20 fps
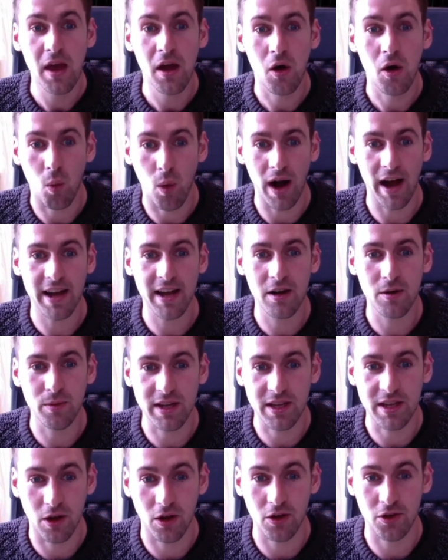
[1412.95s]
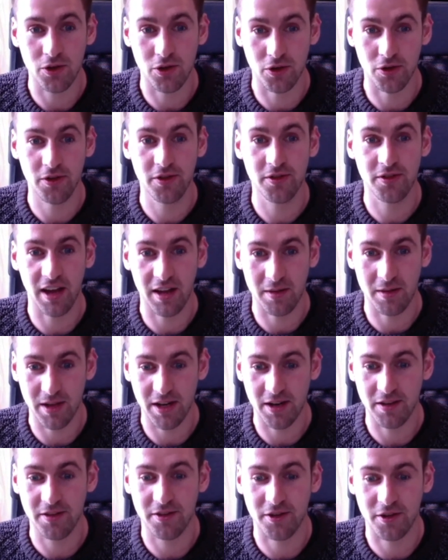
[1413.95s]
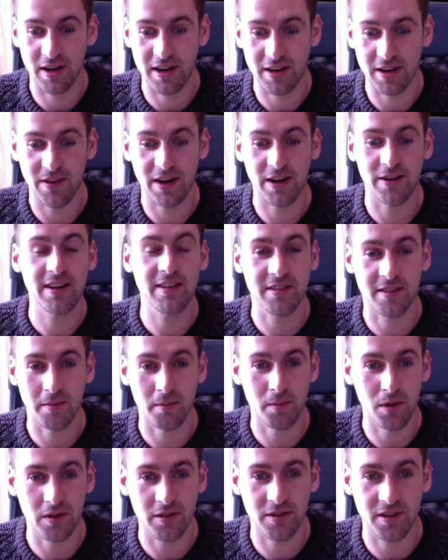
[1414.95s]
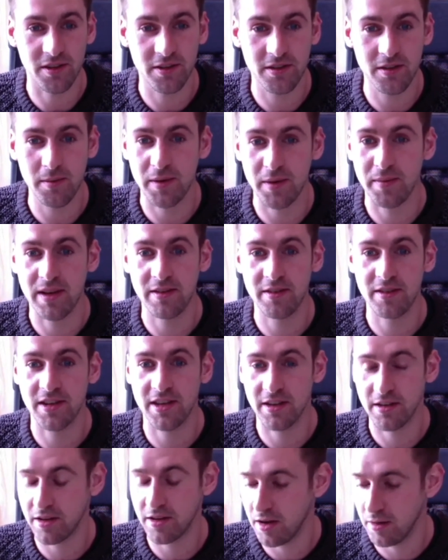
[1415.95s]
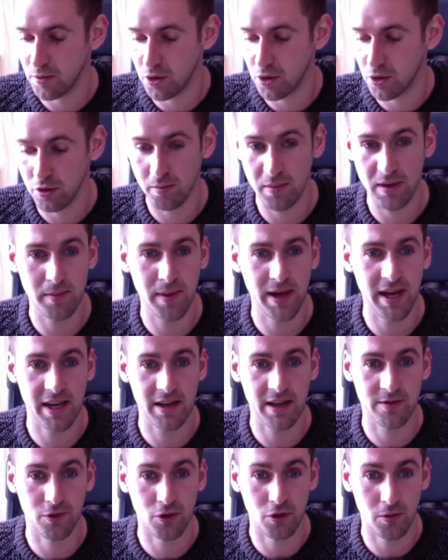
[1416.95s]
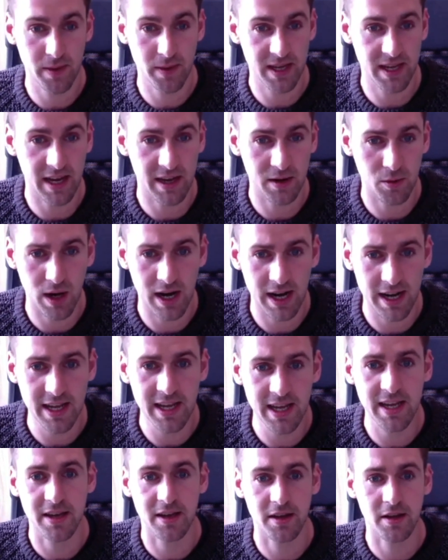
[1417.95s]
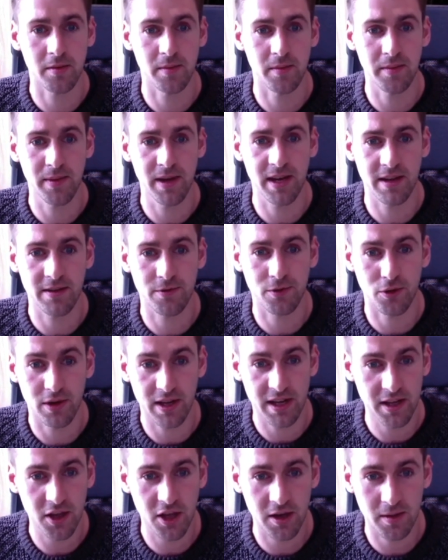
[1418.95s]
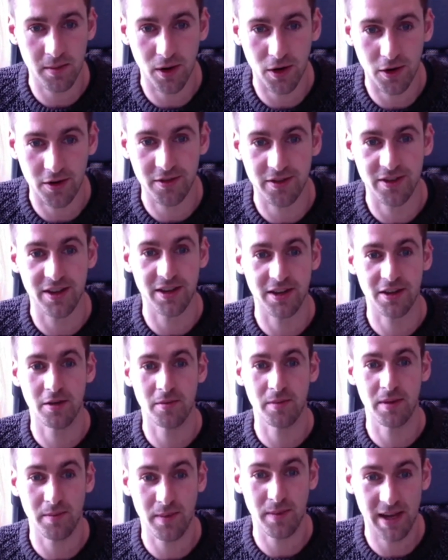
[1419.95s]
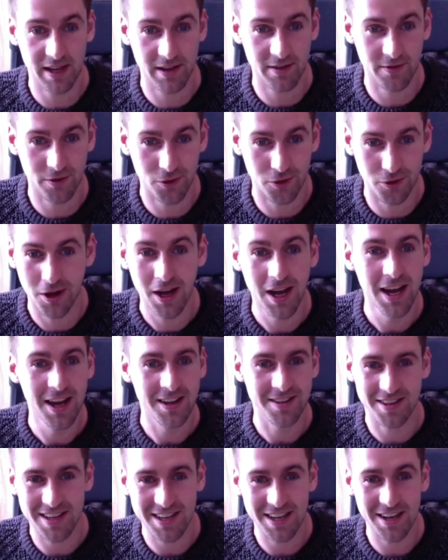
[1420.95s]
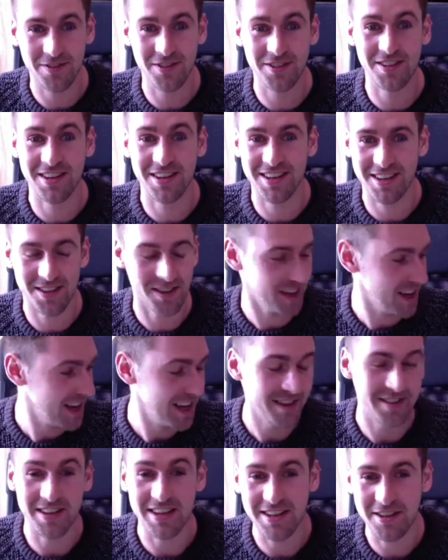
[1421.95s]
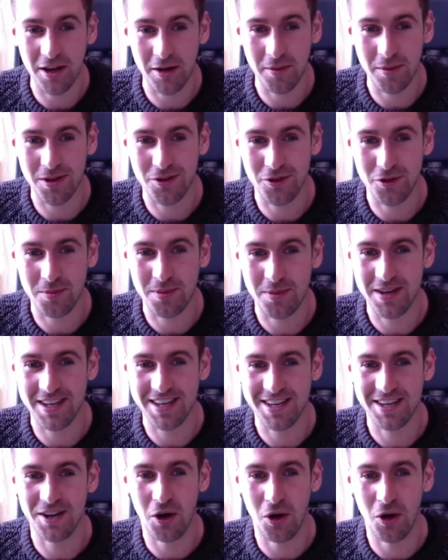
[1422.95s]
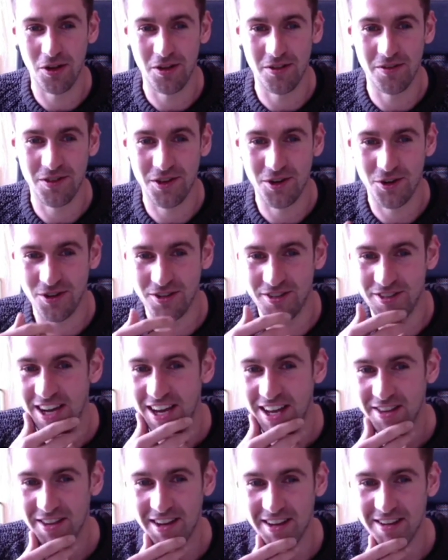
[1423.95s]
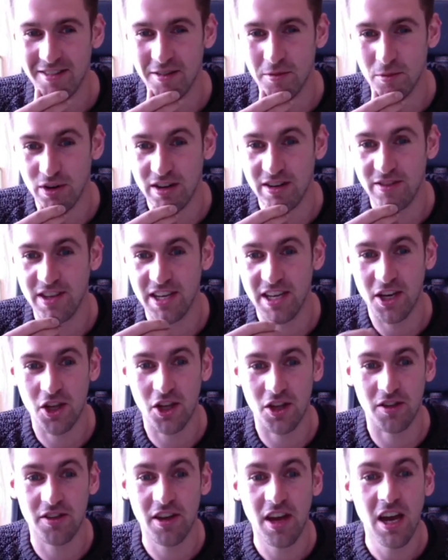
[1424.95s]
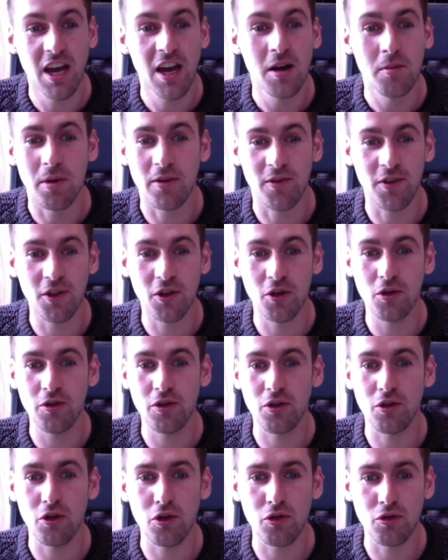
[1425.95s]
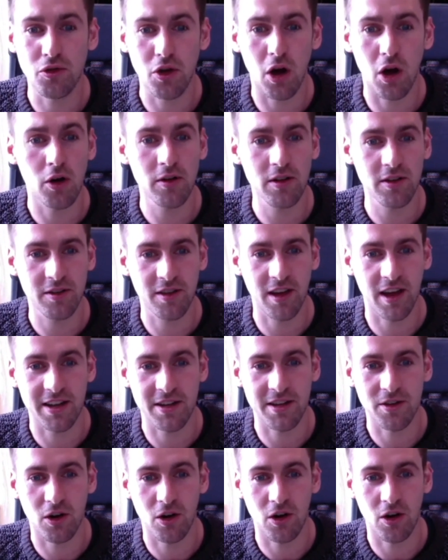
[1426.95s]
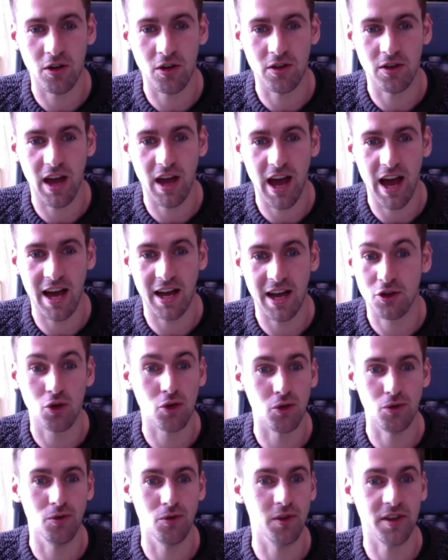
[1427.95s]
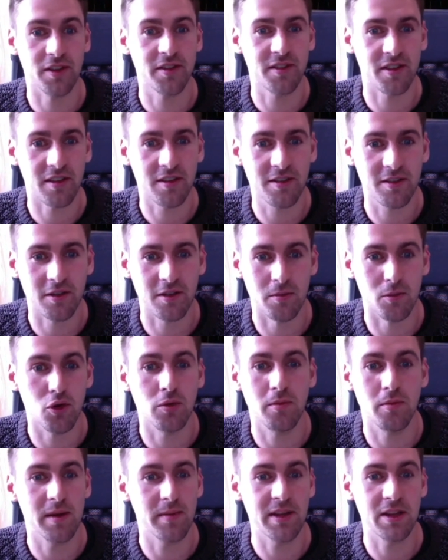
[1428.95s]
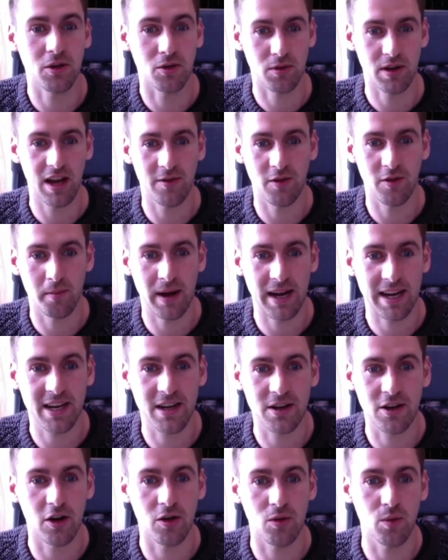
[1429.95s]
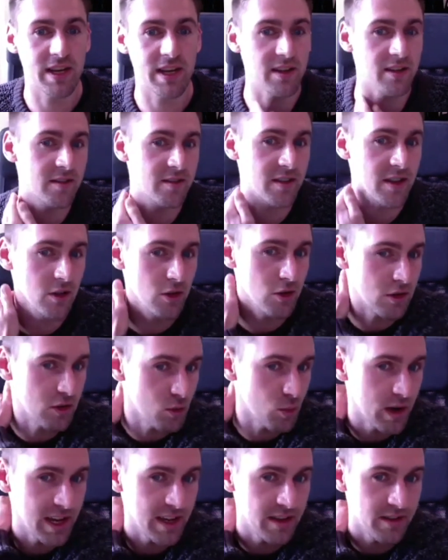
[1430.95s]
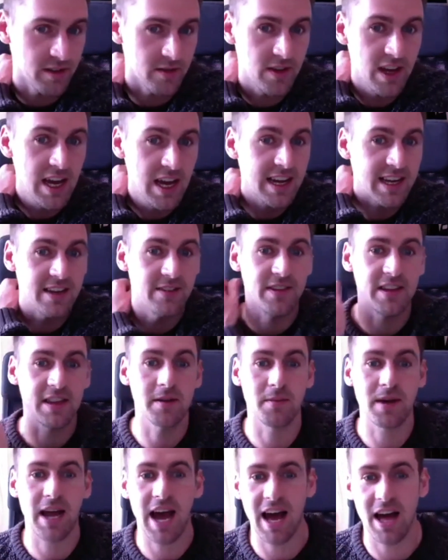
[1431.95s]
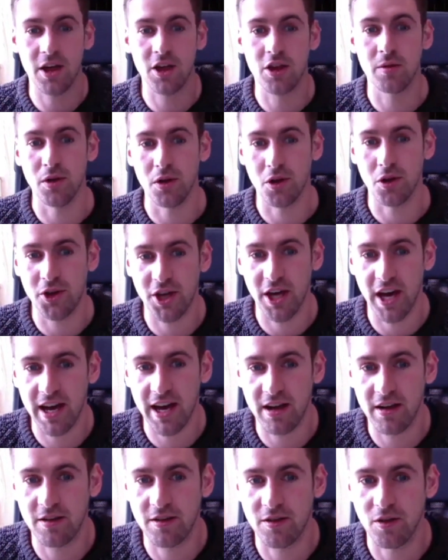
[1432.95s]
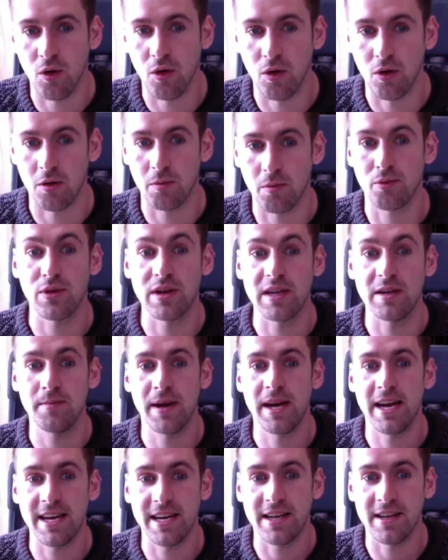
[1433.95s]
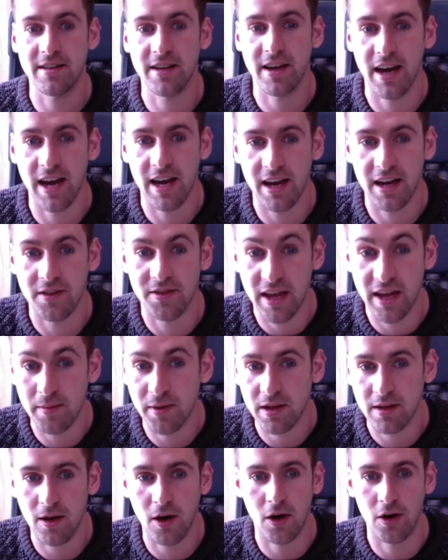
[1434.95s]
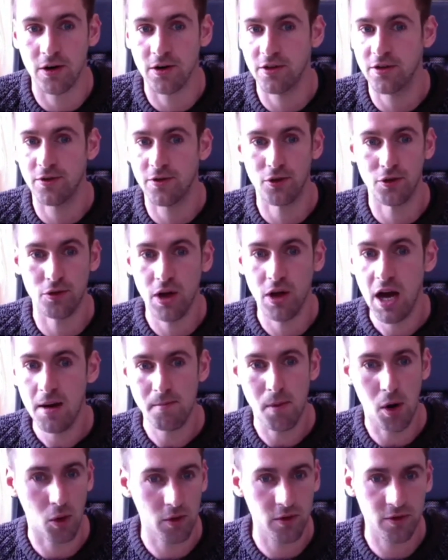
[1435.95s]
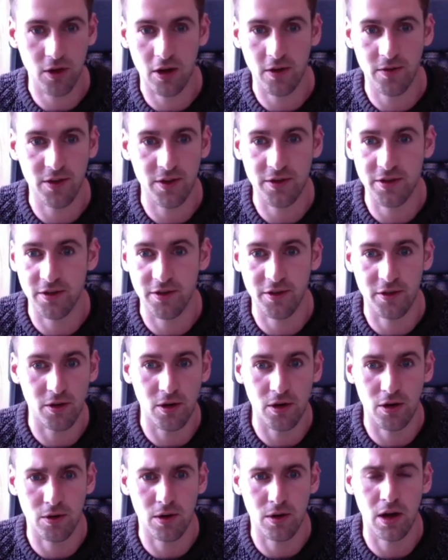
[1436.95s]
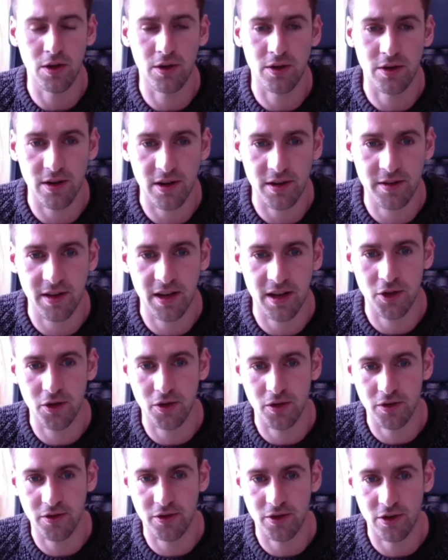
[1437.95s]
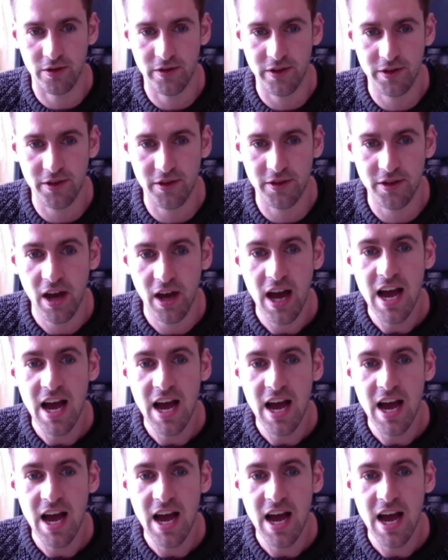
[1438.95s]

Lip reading: Why can we not just administer a very simple system? A basic income could be paid through PAYE, it could be paid through HMRC, it could be paid through DFC and DWP and all of those nice abbreviations abbreviations. But for those who aren't signed on to the system, who maybe don't have a bank account, we can still look at ways of giving them cashable checks or prepaid debit cards through post offices or other essential services.